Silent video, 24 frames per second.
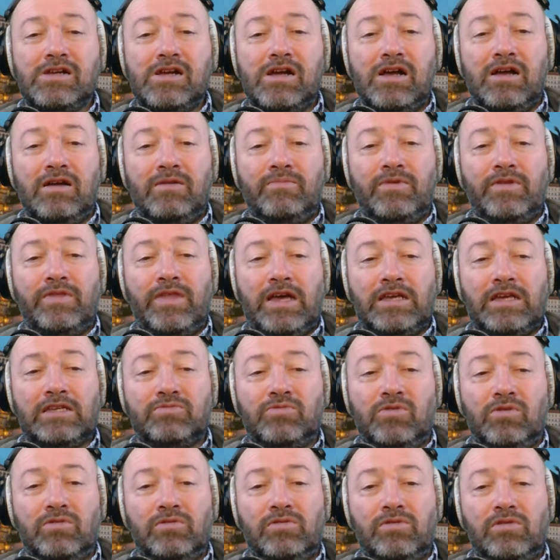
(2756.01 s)
But
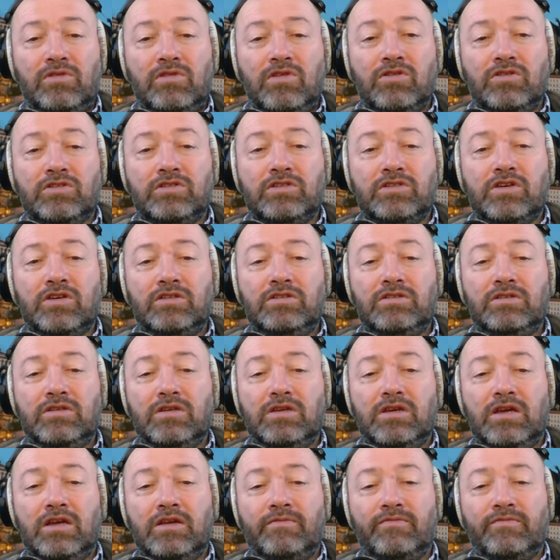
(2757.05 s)
that's what looks good
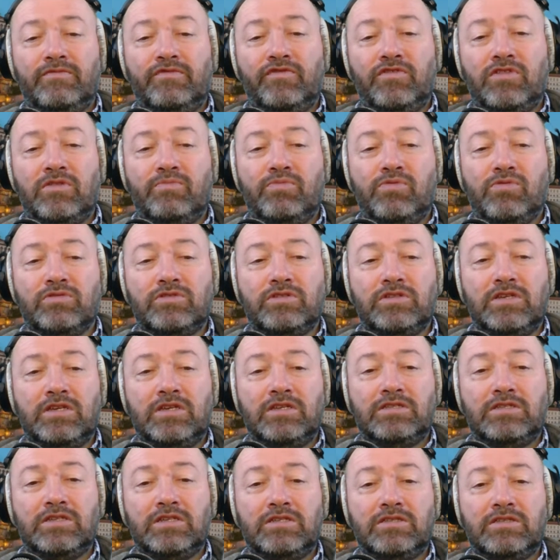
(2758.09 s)
for the
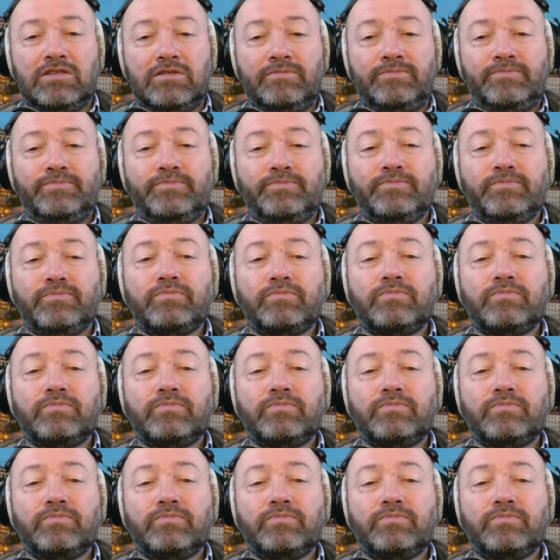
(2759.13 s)
Portuguese system.